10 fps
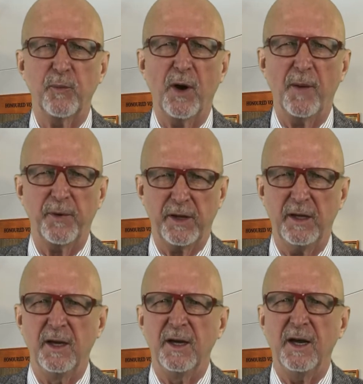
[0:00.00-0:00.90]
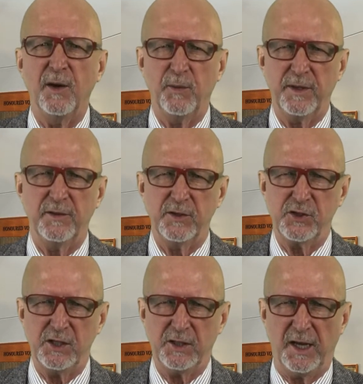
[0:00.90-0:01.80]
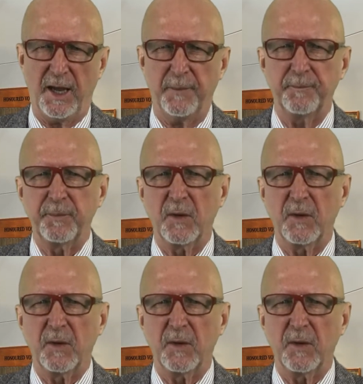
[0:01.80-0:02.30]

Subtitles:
property within the GTA.